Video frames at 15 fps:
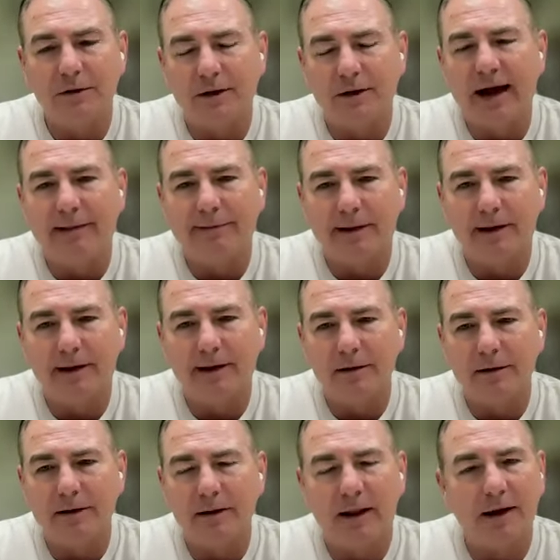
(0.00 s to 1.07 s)
physically,
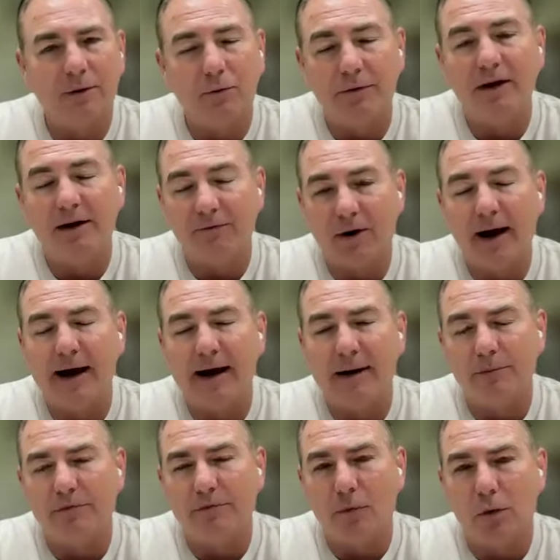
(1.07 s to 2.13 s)
athletically, like we've
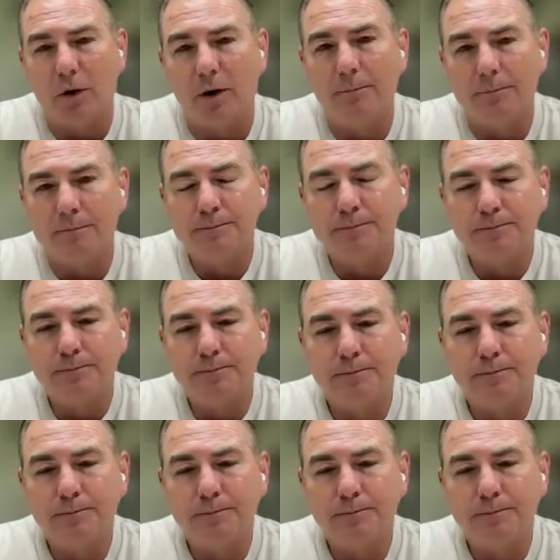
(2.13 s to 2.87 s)
never had before.